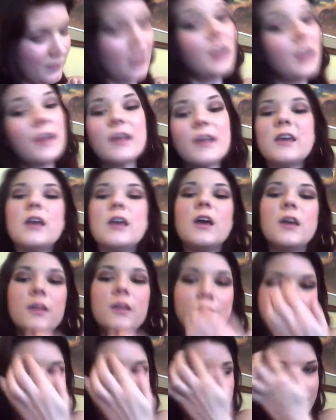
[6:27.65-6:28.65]
Like,
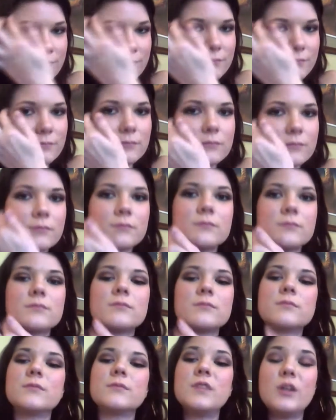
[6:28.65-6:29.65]

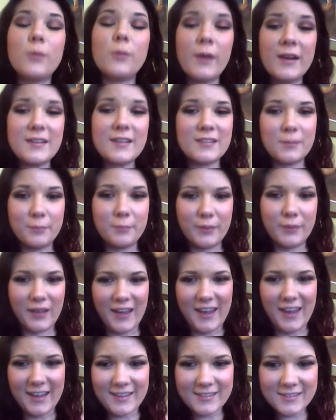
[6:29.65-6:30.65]
you want it to
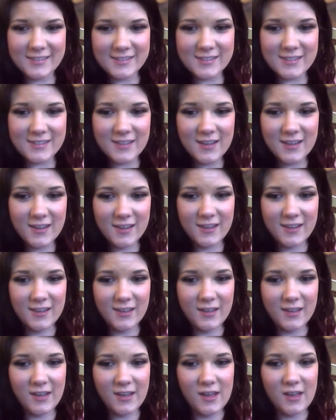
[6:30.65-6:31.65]
blend,
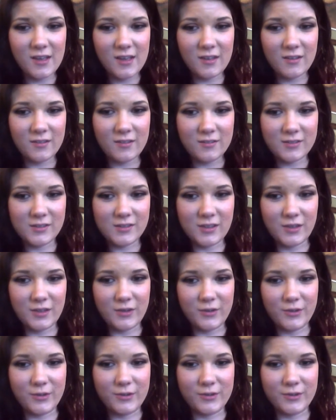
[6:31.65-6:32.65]

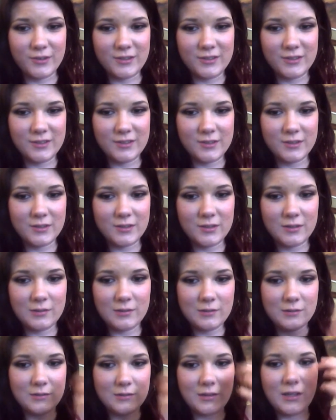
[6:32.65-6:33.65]
so,
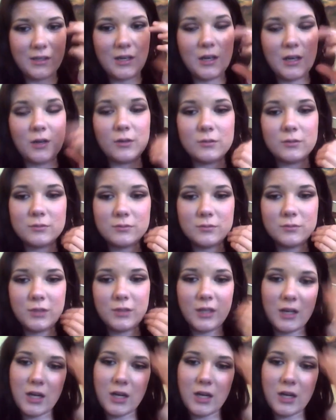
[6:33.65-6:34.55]
you know, you're gonna